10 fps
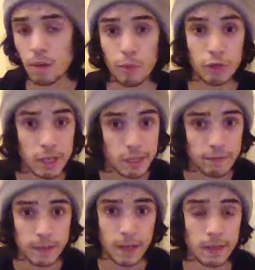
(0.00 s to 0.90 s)

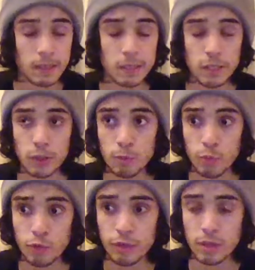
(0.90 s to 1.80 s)
productive again and continue
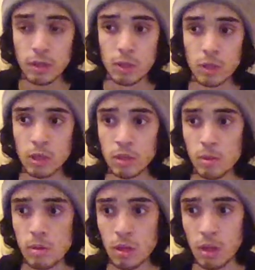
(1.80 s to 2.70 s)
moving, or
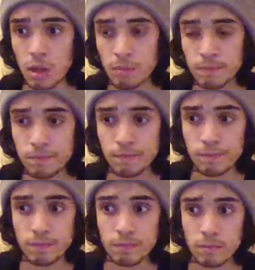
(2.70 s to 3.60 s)
else
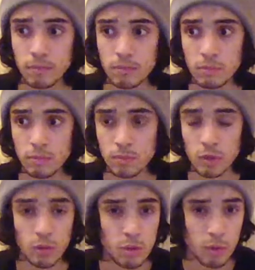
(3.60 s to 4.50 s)

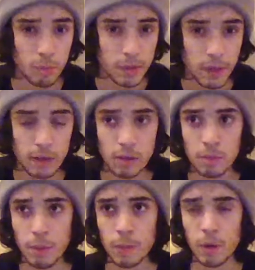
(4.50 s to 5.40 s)
unless you want to be dead.
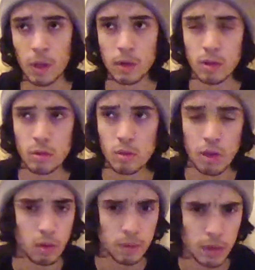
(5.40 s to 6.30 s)
But the reality is
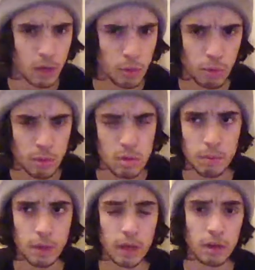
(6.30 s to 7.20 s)
I don't think anyone wants to
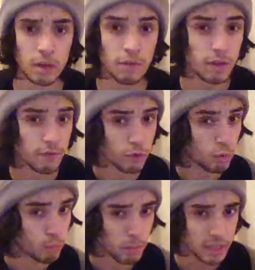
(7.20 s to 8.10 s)
be dead. Even if you
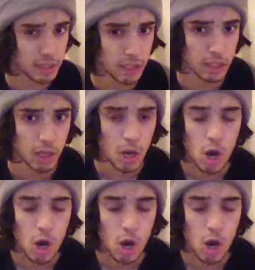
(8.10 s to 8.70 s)
mentally